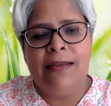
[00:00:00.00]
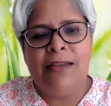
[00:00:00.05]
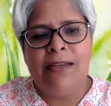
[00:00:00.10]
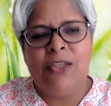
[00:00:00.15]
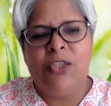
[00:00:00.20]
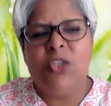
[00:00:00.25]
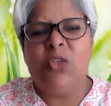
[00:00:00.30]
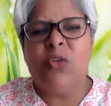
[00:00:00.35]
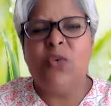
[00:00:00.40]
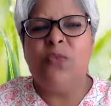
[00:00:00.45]

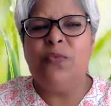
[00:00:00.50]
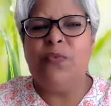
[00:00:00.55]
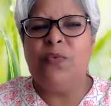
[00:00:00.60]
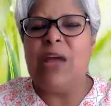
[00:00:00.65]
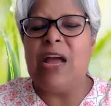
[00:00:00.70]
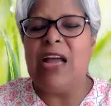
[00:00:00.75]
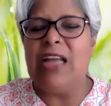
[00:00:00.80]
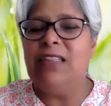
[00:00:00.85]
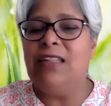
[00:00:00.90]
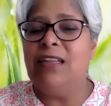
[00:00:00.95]
So
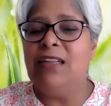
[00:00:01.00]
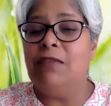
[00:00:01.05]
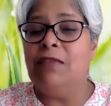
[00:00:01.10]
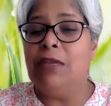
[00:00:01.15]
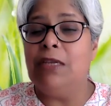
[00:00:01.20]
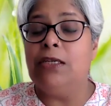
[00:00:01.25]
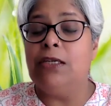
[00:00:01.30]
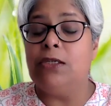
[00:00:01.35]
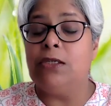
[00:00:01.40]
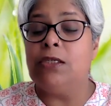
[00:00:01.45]
I think
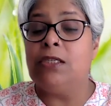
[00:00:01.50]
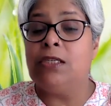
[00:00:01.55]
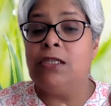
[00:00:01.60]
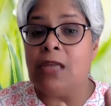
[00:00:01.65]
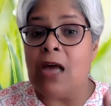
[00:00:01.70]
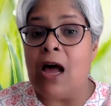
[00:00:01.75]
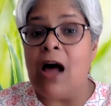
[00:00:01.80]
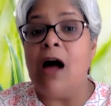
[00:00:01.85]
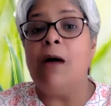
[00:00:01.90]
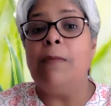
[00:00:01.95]
we need to
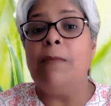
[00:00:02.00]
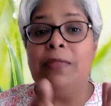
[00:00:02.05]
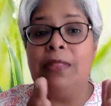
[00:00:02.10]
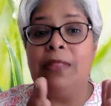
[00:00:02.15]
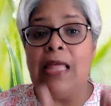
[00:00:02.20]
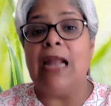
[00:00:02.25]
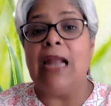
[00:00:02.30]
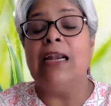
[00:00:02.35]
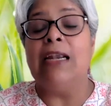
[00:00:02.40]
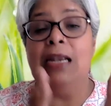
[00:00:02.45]
stop
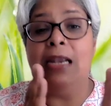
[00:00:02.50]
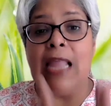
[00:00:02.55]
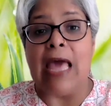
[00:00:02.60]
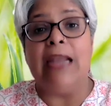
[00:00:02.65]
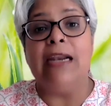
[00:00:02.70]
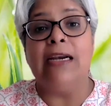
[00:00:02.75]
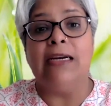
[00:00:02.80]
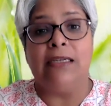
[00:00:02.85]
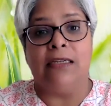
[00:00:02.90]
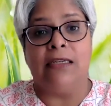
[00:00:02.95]
that
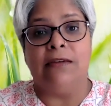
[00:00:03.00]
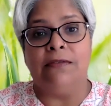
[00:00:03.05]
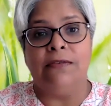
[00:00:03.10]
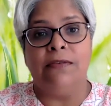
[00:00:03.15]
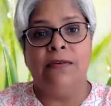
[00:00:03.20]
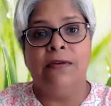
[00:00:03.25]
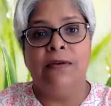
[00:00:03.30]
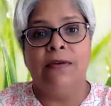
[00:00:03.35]
narrative